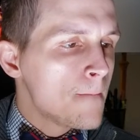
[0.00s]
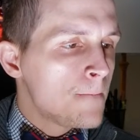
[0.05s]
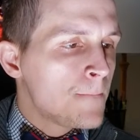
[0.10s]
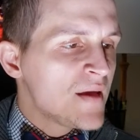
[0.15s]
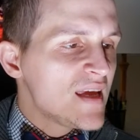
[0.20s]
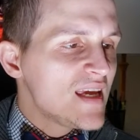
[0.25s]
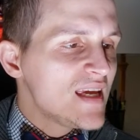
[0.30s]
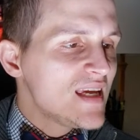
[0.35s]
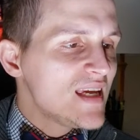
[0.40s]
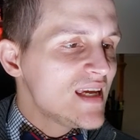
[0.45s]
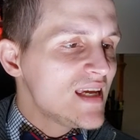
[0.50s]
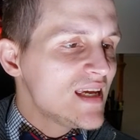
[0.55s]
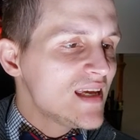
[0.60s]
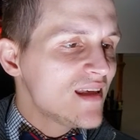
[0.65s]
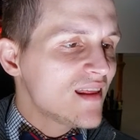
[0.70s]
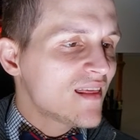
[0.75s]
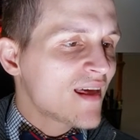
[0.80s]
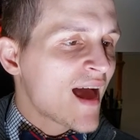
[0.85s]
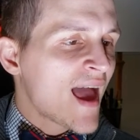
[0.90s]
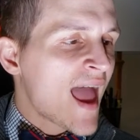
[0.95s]
Be
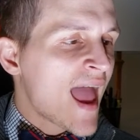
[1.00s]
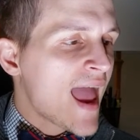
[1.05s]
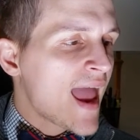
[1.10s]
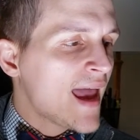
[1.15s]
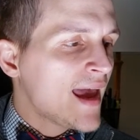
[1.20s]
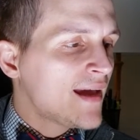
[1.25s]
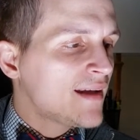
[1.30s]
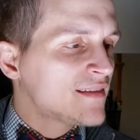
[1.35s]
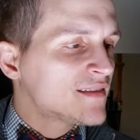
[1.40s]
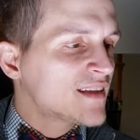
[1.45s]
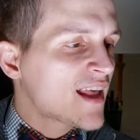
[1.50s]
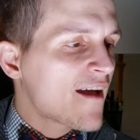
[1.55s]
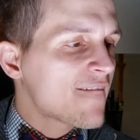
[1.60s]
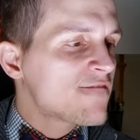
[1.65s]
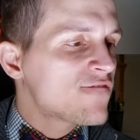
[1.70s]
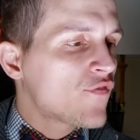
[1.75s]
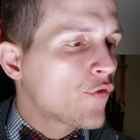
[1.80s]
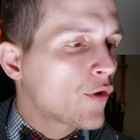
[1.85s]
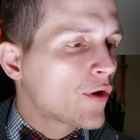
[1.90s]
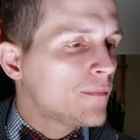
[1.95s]
the hands
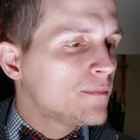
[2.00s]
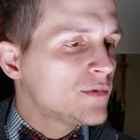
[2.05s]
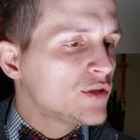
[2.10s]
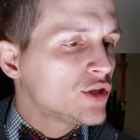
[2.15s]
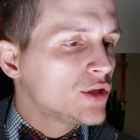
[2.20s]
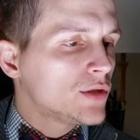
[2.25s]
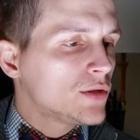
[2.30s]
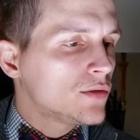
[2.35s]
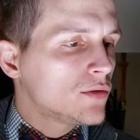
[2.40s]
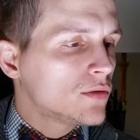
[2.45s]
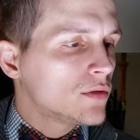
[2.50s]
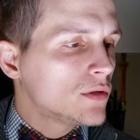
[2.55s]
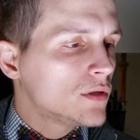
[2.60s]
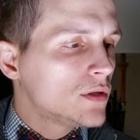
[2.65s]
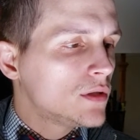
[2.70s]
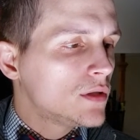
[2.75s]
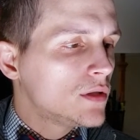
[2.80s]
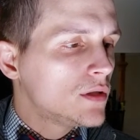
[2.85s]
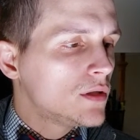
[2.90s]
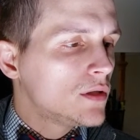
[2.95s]
that formed you.
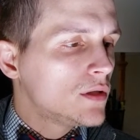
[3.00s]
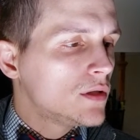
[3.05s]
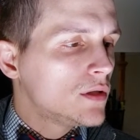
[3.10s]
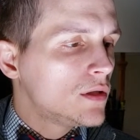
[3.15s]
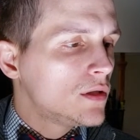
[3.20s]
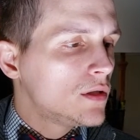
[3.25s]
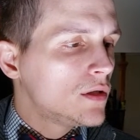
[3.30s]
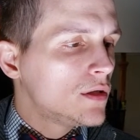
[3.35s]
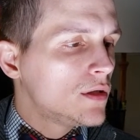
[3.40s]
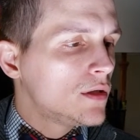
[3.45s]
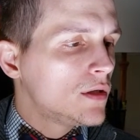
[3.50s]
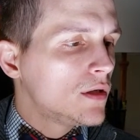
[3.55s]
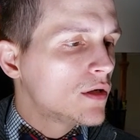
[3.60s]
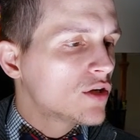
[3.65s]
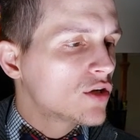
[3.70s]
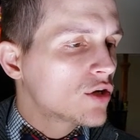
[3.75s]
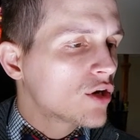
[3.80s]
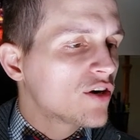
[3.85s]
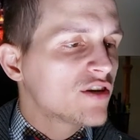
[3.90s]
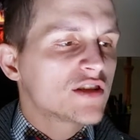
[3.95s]

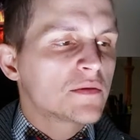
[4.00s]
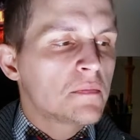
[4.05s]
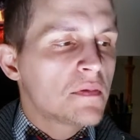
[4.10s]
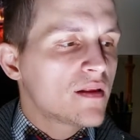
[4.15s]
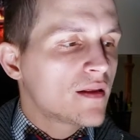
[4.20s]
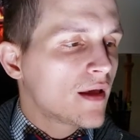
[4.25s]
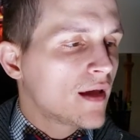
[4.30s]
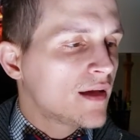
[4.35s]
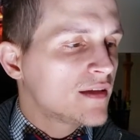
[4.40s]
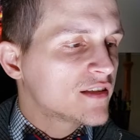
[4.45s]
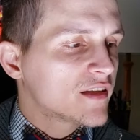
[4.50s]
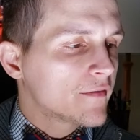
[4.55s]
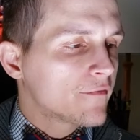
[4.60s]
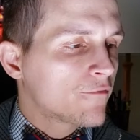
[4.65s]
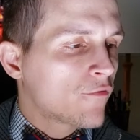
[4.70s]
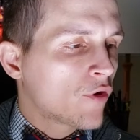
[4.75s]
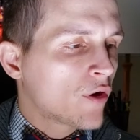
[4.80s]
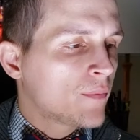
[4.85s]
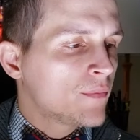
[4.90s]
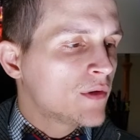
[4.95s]
Cursed be the hands that
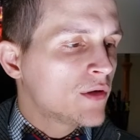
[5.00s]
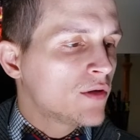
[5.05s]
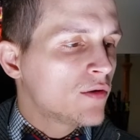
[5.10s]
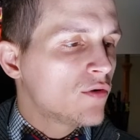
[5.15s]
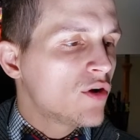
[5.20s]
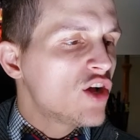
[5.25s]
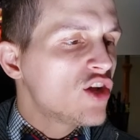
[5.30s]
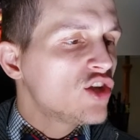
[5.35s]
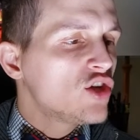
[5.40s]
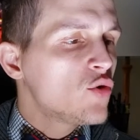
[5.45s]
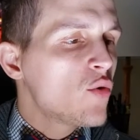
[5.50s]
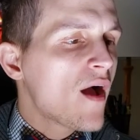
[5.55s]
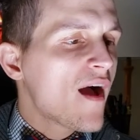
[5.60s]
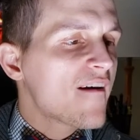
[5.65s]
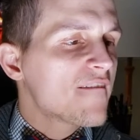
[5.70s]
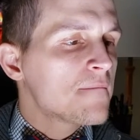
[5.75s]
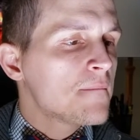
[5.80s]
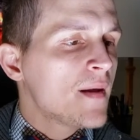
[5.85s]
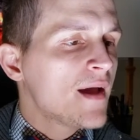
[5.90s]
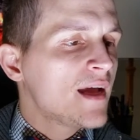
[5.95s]
formed you. You
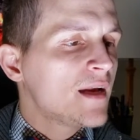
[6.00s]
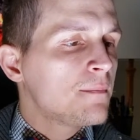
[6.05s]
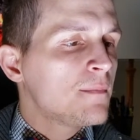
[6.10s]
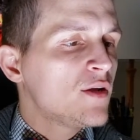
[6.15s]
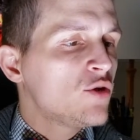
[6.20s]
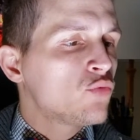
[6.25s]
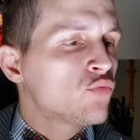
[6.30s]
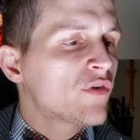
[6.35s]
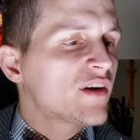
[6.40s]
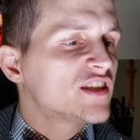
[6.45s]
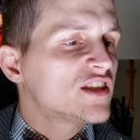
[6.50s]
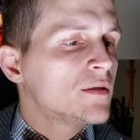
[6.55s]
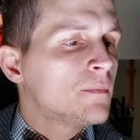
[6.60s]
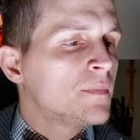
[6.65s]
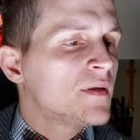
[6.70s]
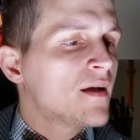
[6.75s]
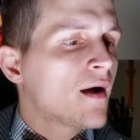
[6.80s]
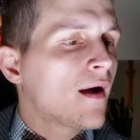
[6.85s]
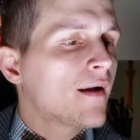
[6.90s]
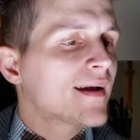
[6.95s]
have made me wretched
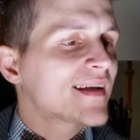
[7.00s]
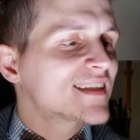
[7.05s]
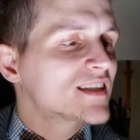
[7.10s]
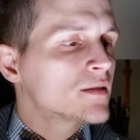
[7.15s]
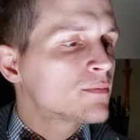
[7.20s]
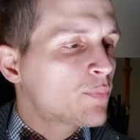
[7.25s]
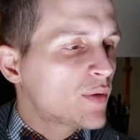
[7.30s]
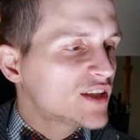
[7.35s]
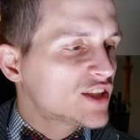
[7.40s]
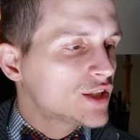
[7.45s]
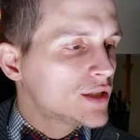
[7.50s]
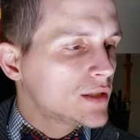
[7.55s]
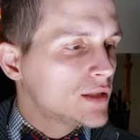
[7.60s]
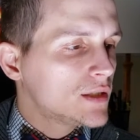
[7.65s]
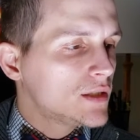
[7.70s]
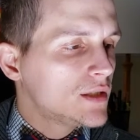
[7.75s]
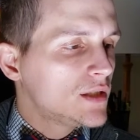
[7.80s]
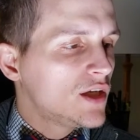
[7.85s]
beyond expression.